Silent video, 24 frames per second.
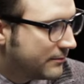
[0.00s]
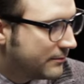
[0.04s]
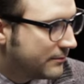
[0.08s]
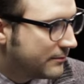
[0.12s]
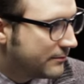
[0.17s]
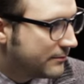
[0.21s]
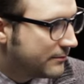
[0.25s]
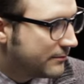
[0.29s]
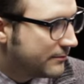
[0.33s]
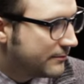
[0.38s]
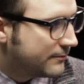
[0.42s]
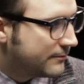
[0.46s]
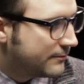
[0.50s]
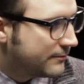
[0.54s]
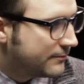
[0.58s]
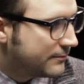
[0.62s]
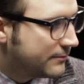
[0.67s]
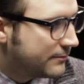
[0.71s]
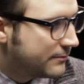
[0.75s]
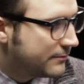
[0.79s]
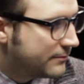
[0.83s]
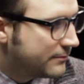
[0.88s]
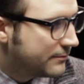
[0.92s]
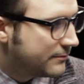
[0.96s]

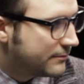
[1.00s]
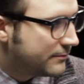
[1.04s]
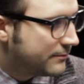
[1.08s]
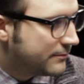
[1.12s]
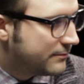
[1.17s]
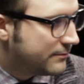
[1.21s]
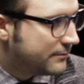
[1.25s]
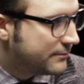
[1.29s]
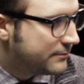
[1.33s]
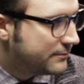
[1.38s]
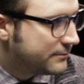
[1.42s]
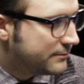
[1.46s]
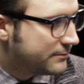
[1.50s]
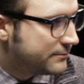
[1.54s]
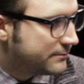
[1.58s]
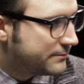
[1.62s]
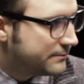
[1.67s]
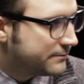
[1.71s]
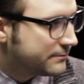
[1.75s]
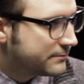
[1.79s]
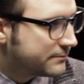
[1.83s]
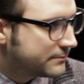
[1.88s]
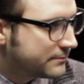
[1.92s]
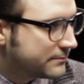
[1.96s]

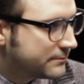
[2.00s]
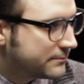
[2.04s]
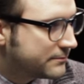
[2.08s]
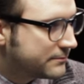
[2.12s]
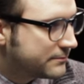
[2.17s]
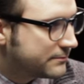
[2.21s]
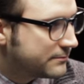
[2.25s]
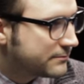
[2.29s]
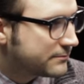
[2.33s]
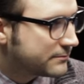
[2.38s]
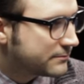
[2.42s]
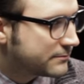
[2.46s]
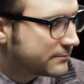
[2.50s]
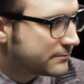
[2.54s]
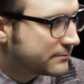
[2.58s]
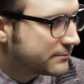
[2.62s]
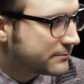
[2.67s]
No words are spoken by the person on screen.